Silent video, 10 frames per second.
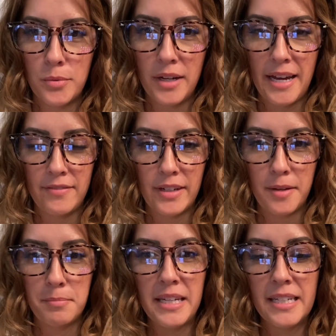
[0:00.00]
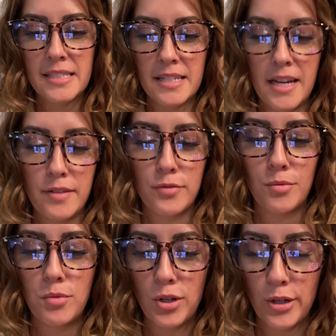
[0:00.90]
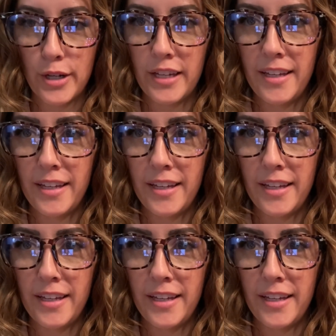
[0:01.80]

We're having a meeting tonight for work